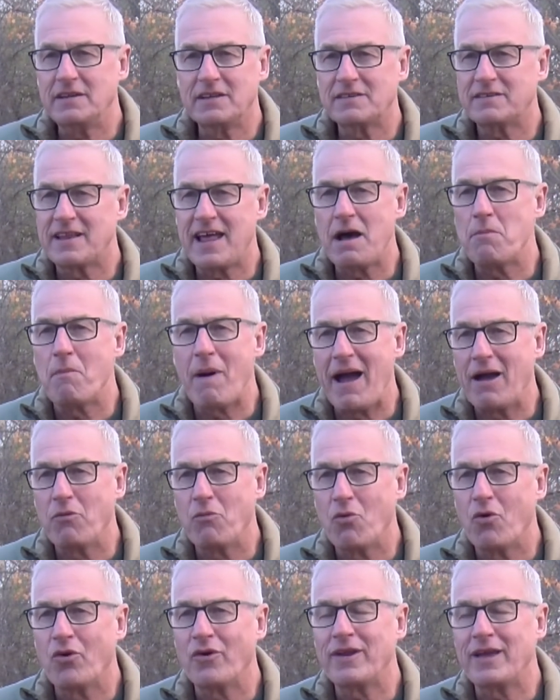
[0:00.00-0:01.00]
it's not my
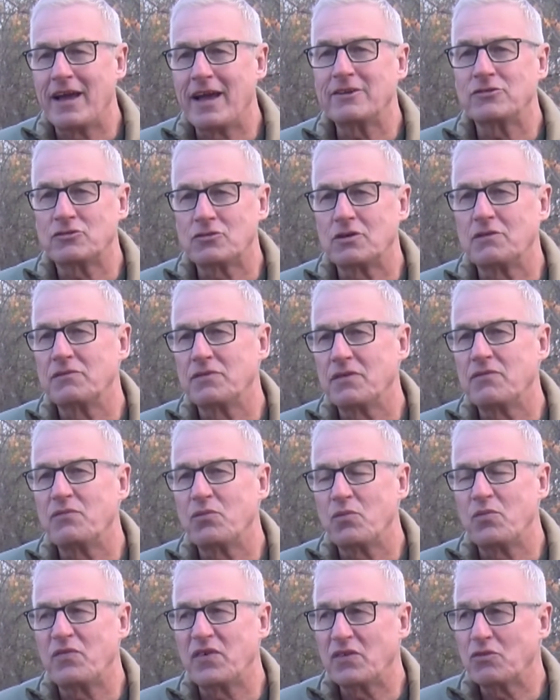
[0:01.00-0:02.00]
ward, and I serve the
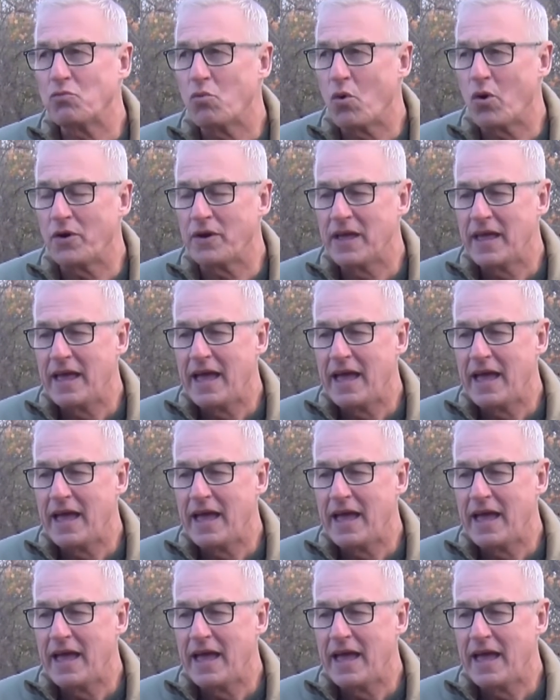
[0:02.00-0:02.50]
5th Ward.